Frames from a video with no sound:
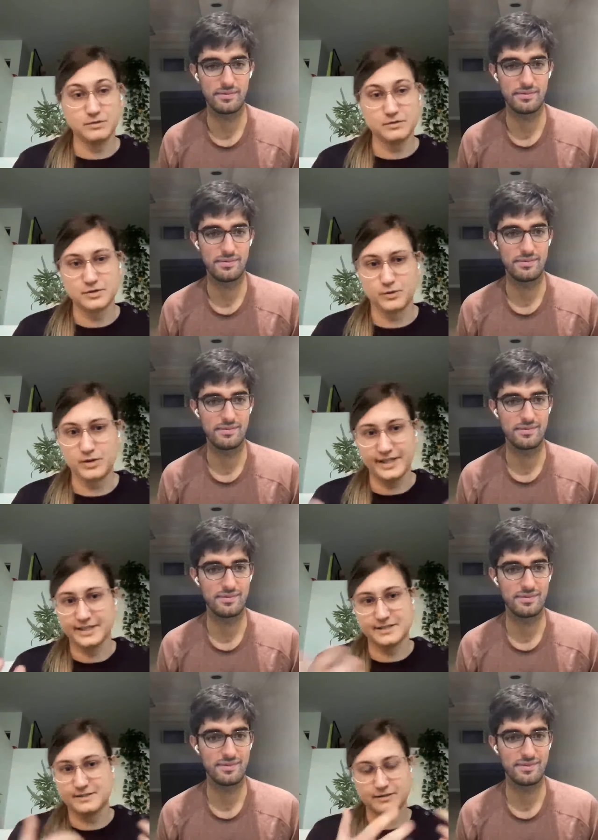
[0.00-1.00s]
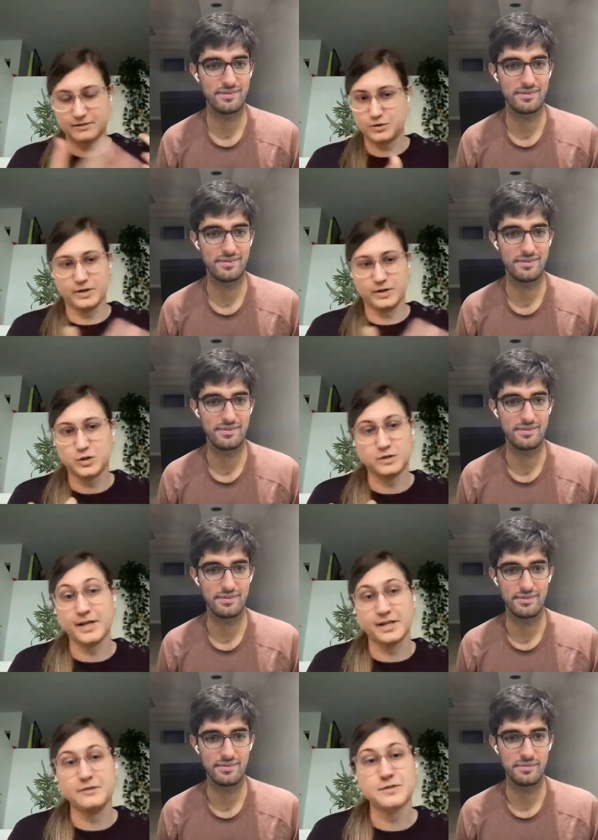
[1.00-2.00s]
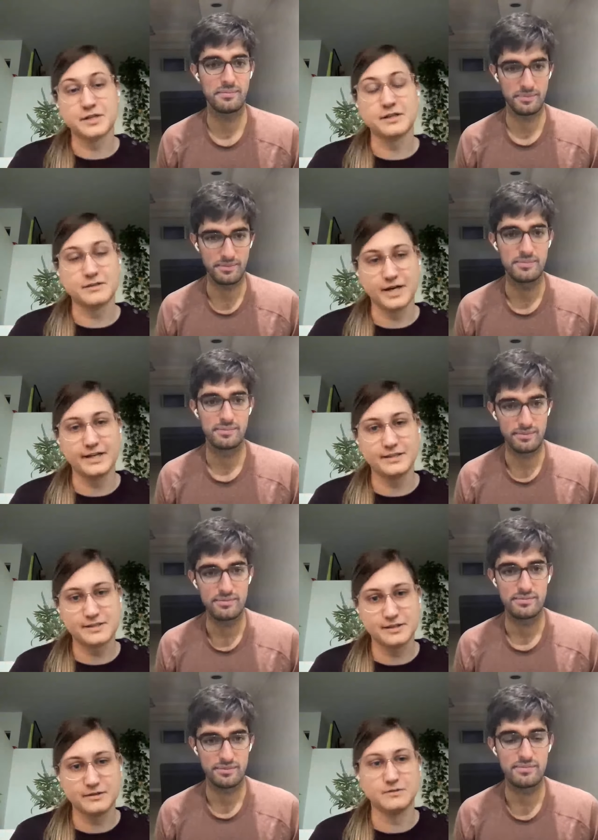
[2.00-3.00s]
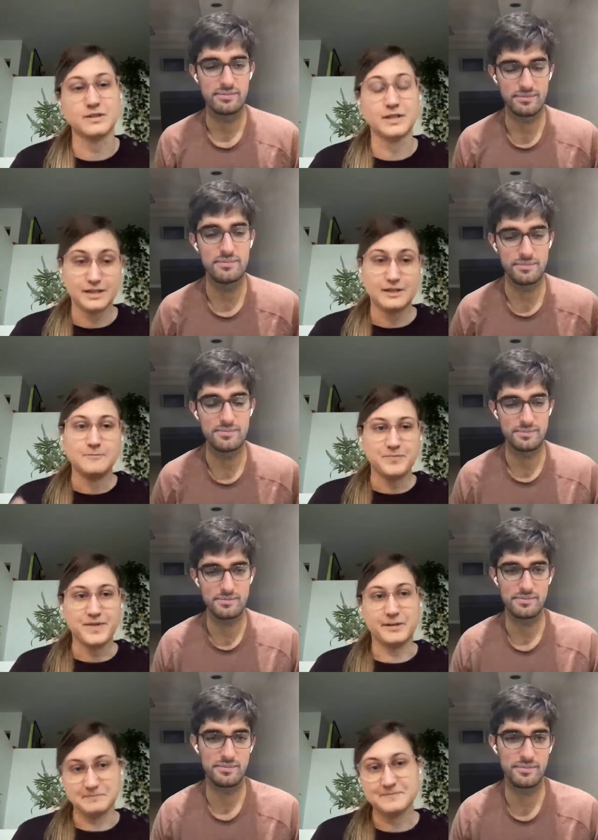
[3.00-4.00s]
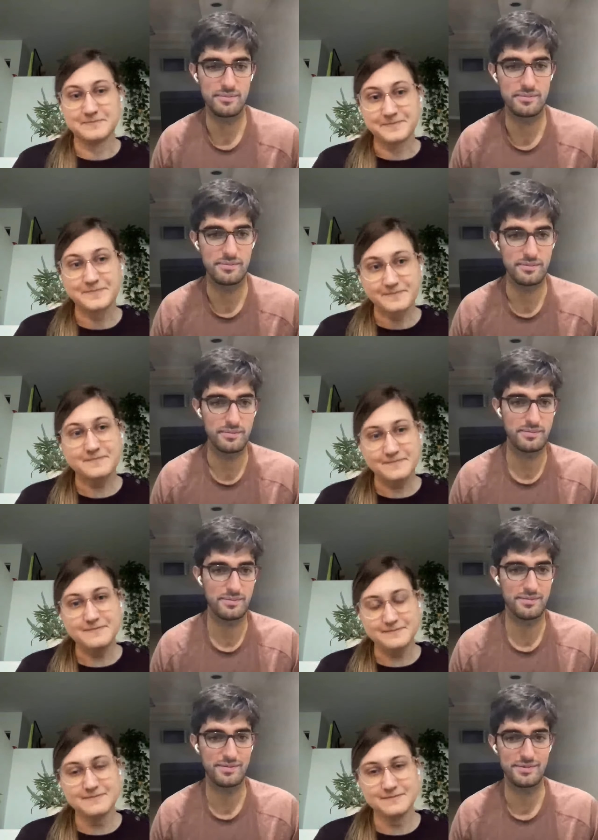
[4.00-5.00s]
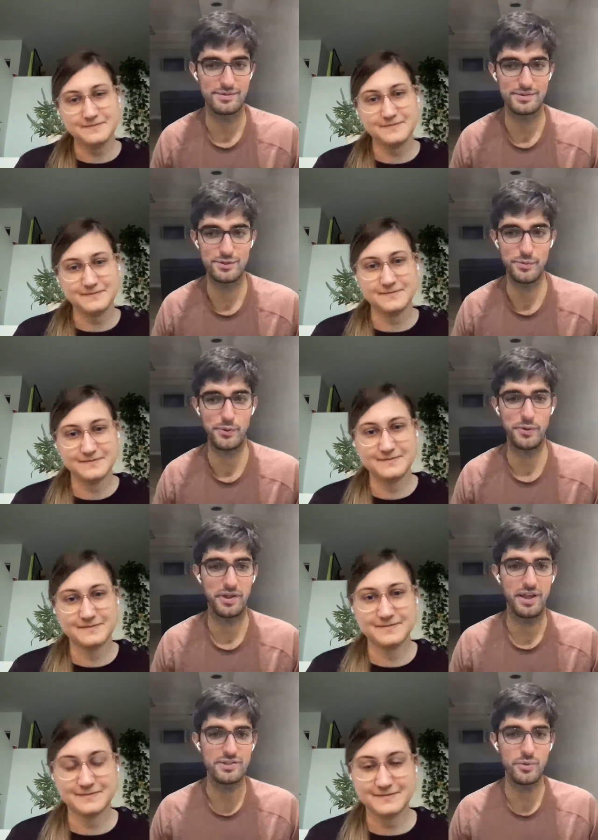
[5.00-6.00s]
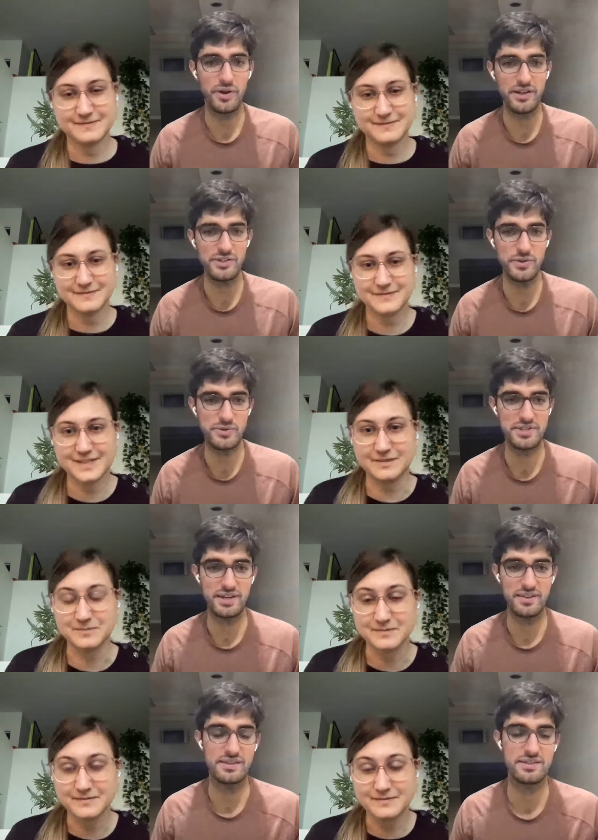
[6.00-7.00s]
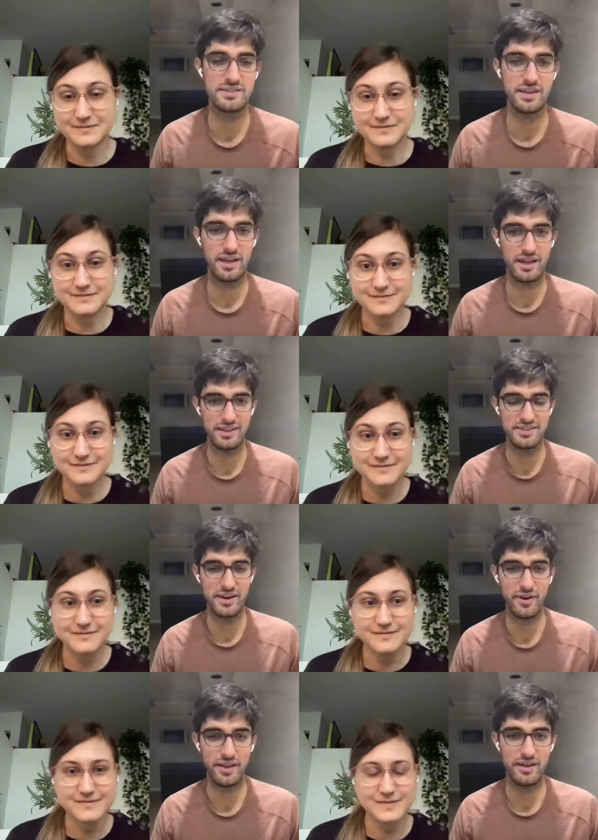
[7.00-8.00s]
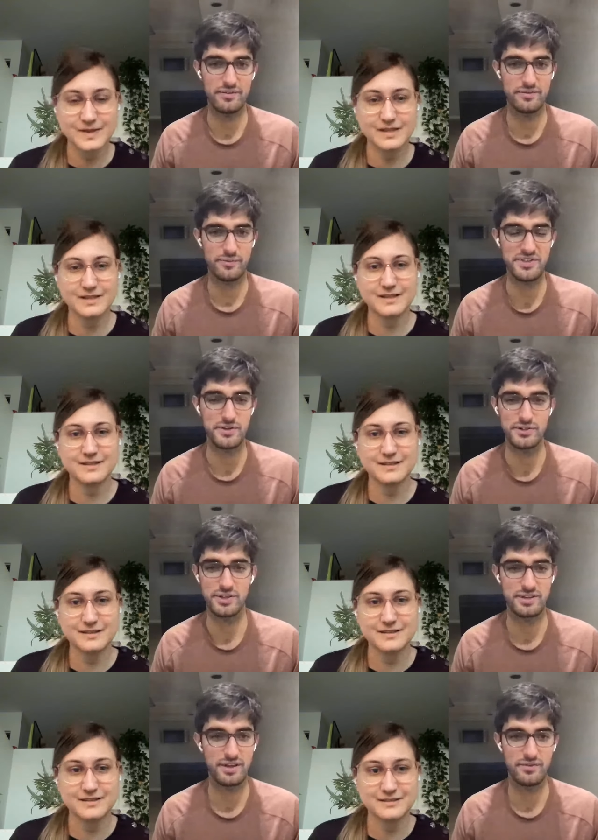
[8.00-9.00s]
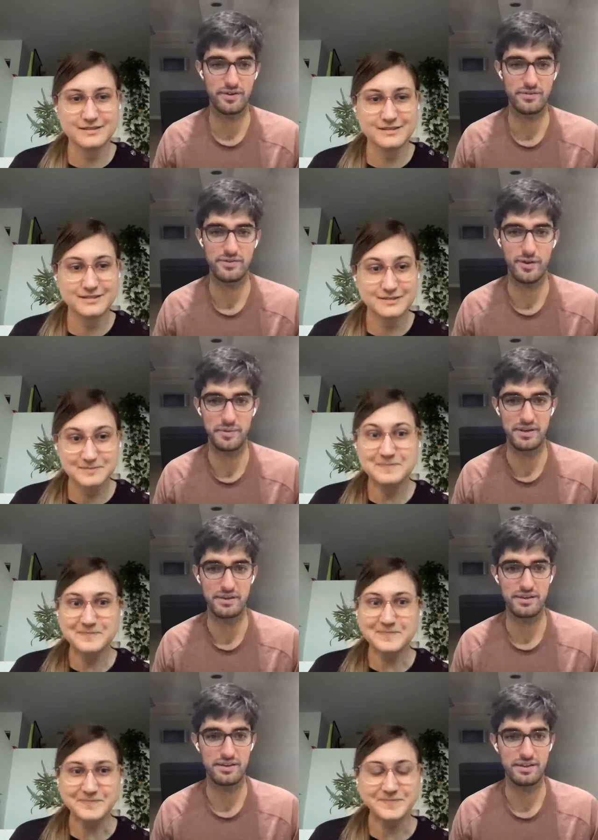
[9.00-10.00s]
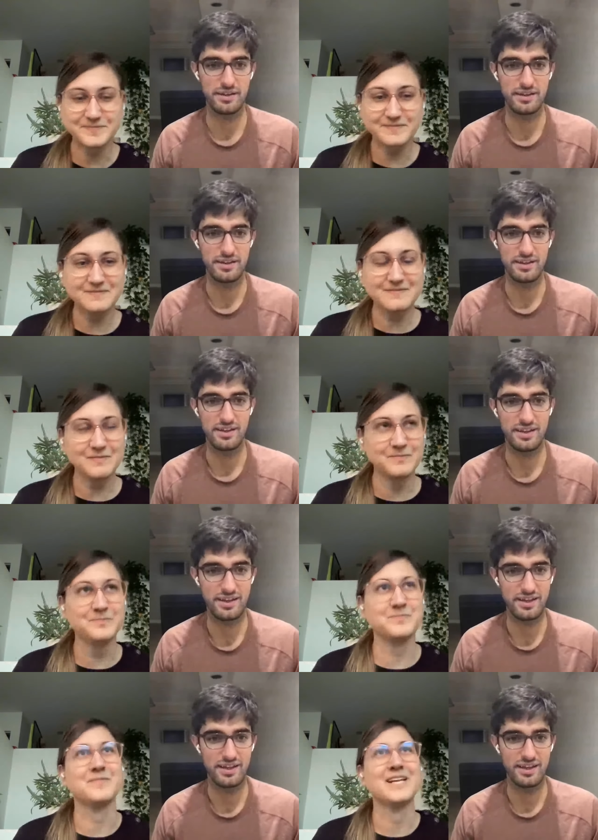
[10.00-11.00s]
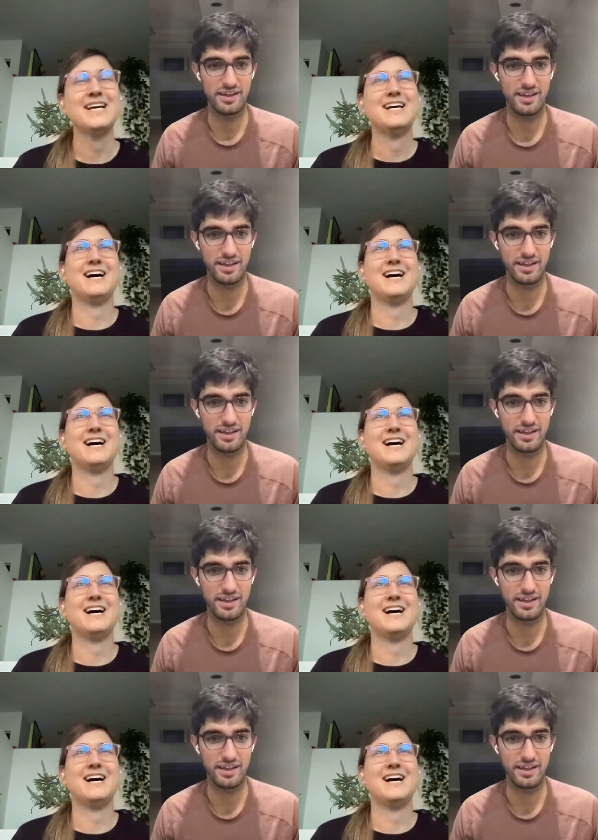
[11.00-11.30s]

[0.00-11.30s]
Speaker 1: you know totally it's totally controlled by the user right so mm. yeah
Speaker 2: super cool so what got you interested in this uh, this area of research and of, of development
Speaker 1: Hmm.